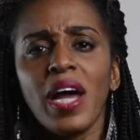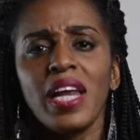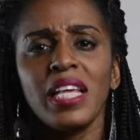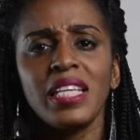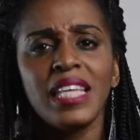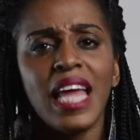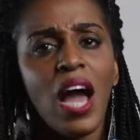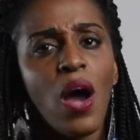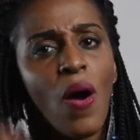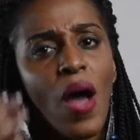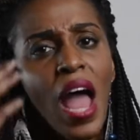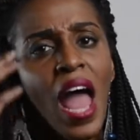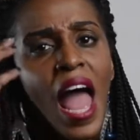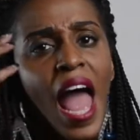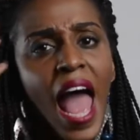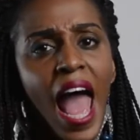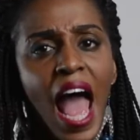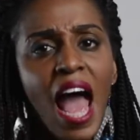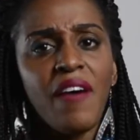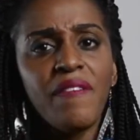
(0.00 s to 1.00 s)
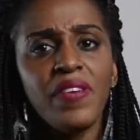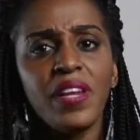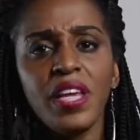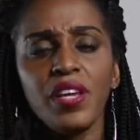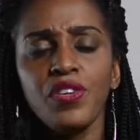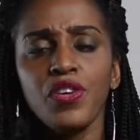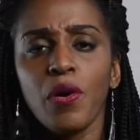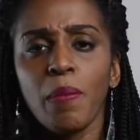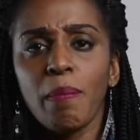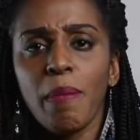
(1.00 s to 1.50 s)
write it down, have it
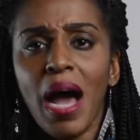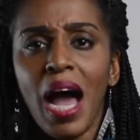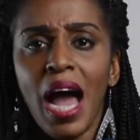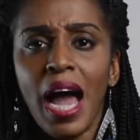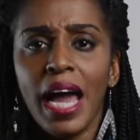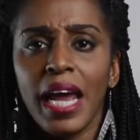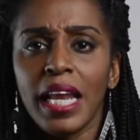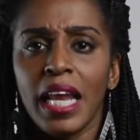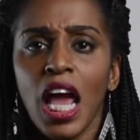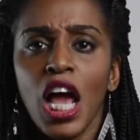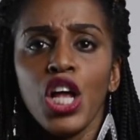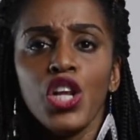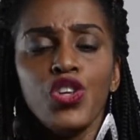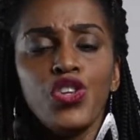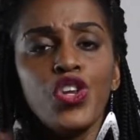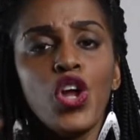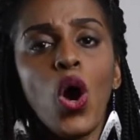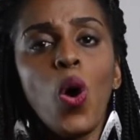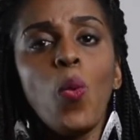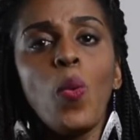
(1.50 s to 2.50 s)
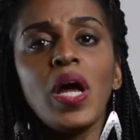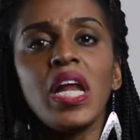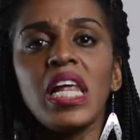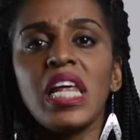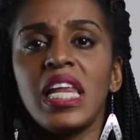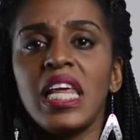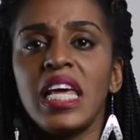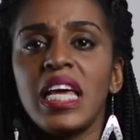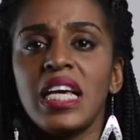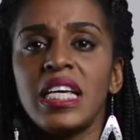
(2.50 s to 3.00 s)
in your mind. Know
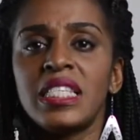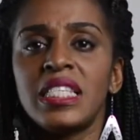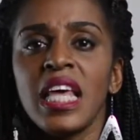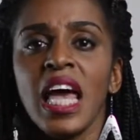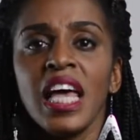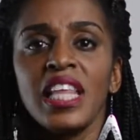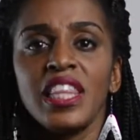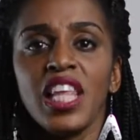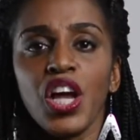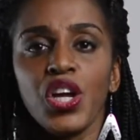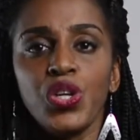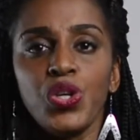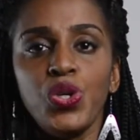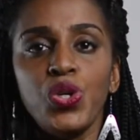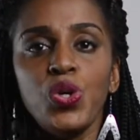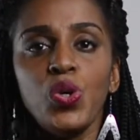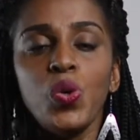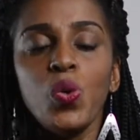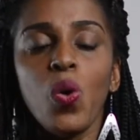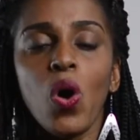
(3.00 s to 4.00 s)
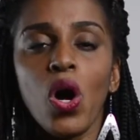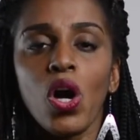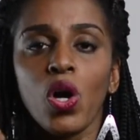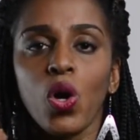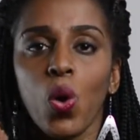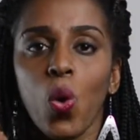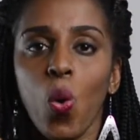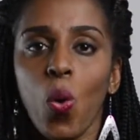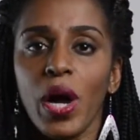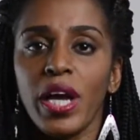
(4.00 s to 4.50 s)
what it is that you are
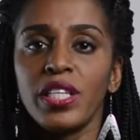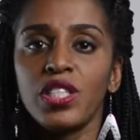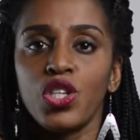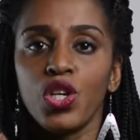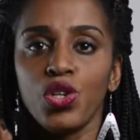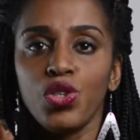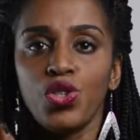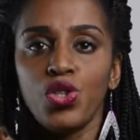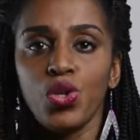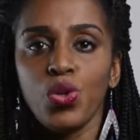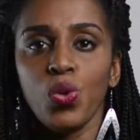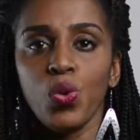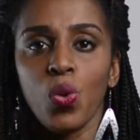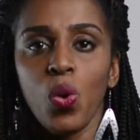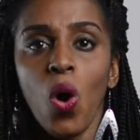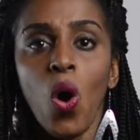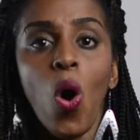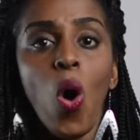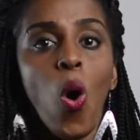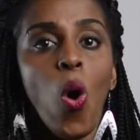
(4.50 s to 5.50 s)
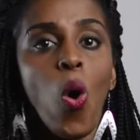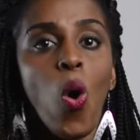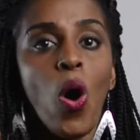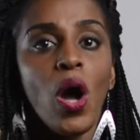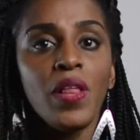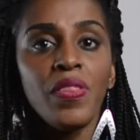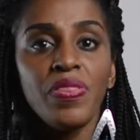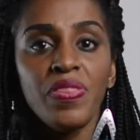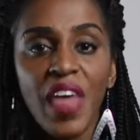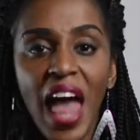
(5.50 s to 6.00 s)
going to do
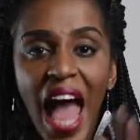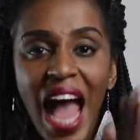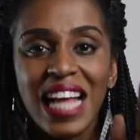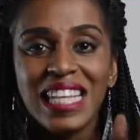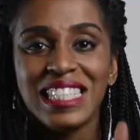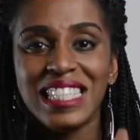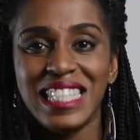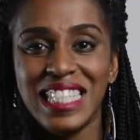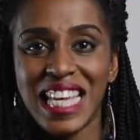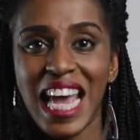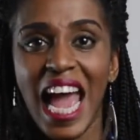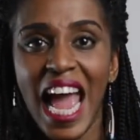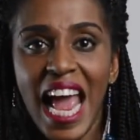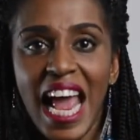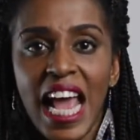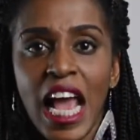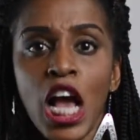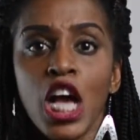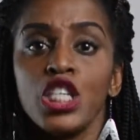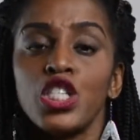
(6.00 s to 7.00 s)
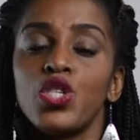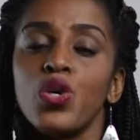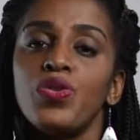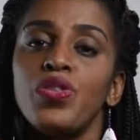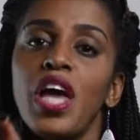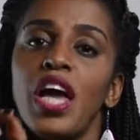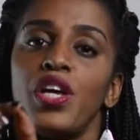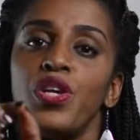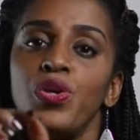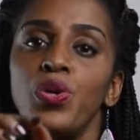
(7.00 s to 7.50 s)
on that day so
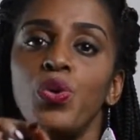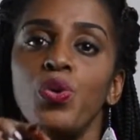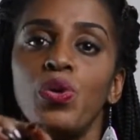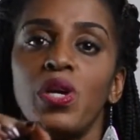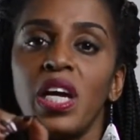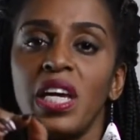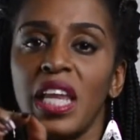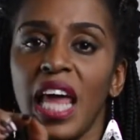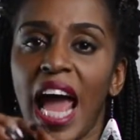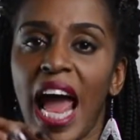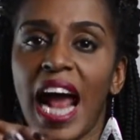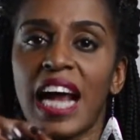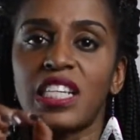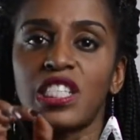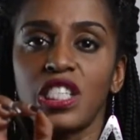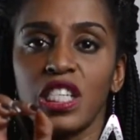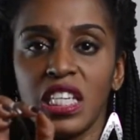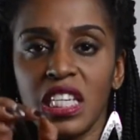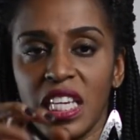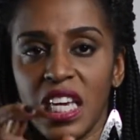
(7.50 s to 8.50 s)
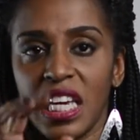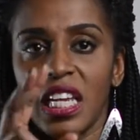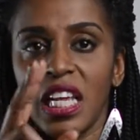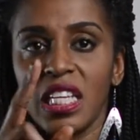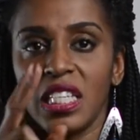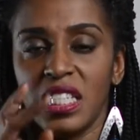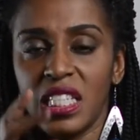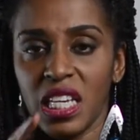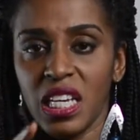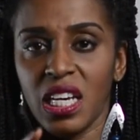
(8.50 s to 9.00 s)
that you can actually get
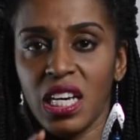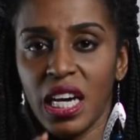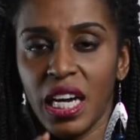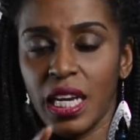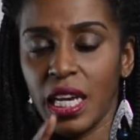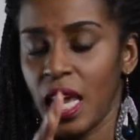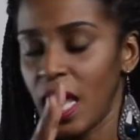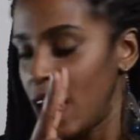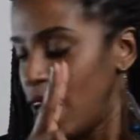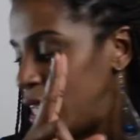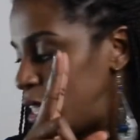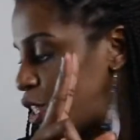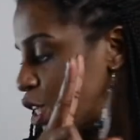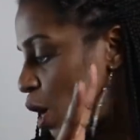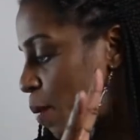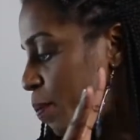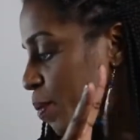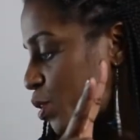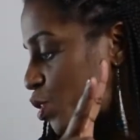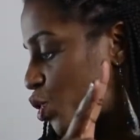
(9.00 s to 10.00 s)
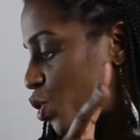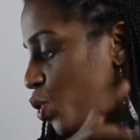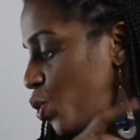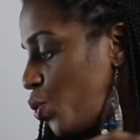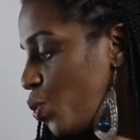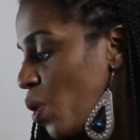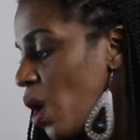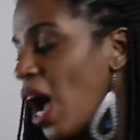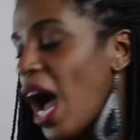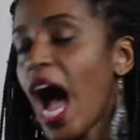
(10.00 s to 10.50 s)
it done. Number
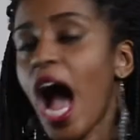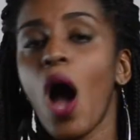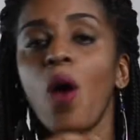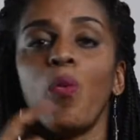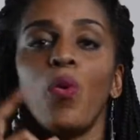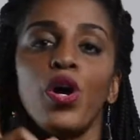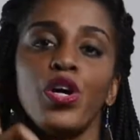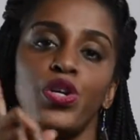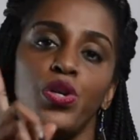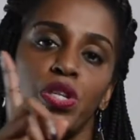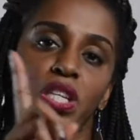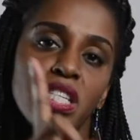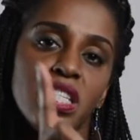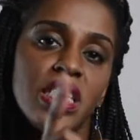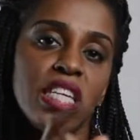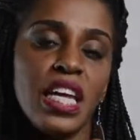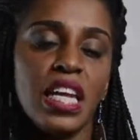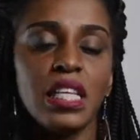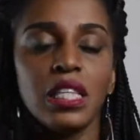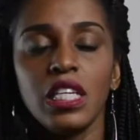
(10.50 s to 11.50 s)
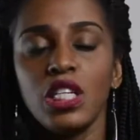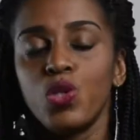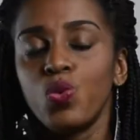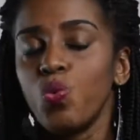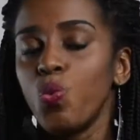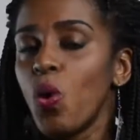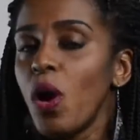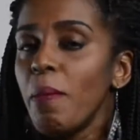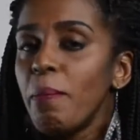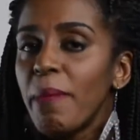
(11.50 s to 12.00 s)
two, I want you to set at least
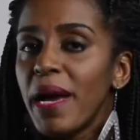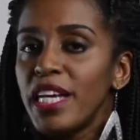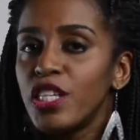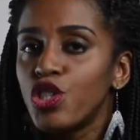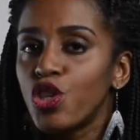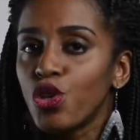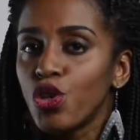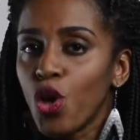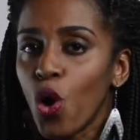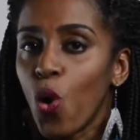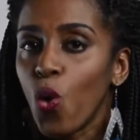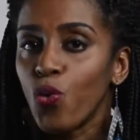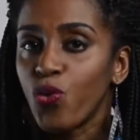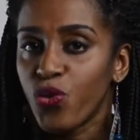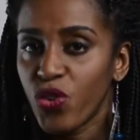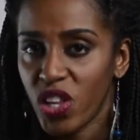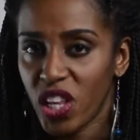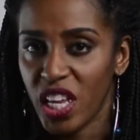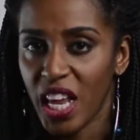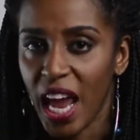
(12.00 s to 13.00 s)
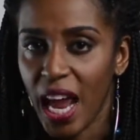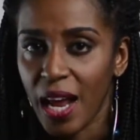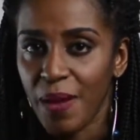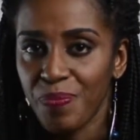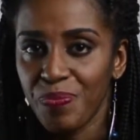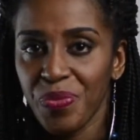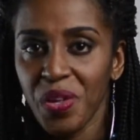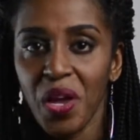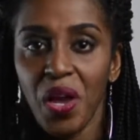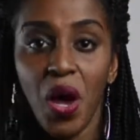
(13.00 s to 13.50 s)
one major goal for the day.
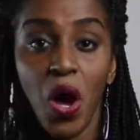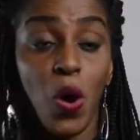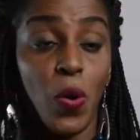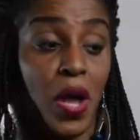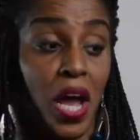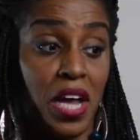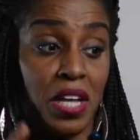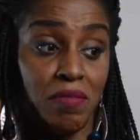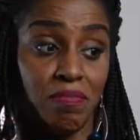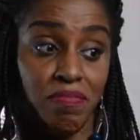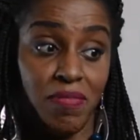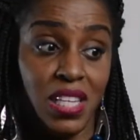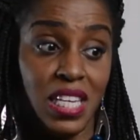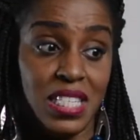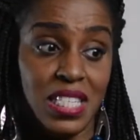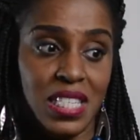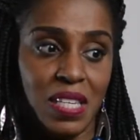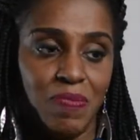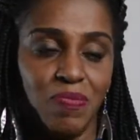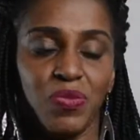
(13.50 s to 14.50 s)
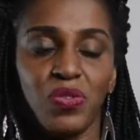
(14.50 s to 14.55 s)
Okay, listen,